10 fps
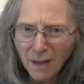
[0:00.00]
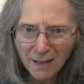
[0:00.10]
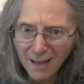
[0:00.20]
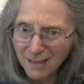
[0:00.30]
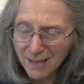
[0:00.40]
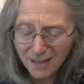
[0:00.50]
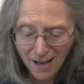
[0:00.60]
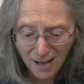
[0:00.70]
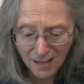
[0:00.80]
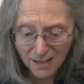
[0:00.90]
Man, that
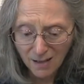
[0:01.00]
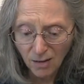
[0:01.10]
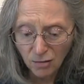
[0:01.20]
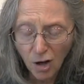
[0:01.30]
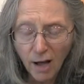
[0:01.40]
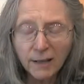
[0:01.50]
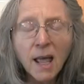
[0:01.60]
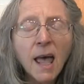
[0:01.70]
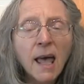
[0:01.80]
says a lot.